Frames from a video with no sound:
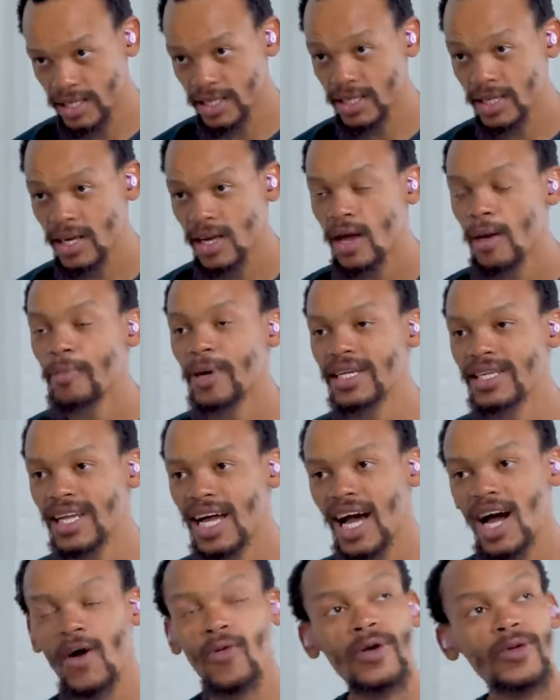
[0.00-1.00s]
it. But
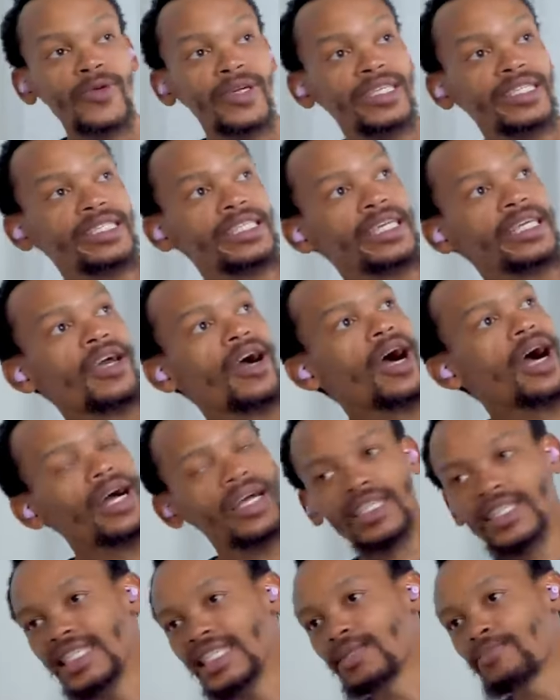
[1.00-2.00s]
now when we see,
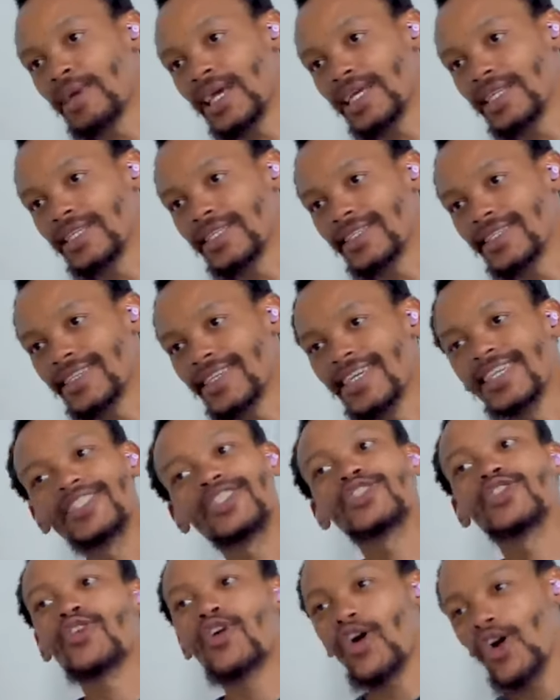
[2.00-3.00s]
ah, she's made it,
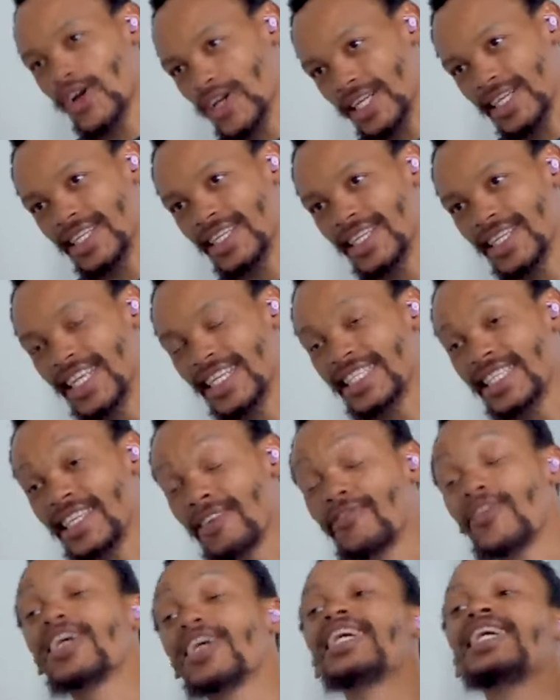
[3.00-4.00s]
she's gone, let's
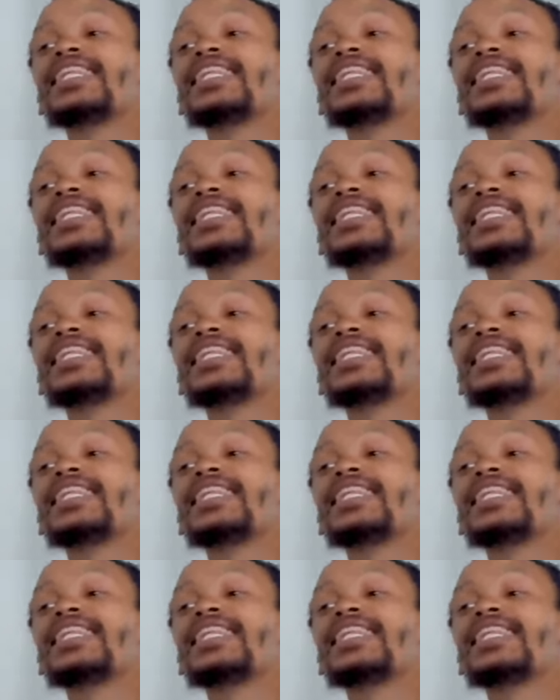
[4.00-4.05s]
leave her,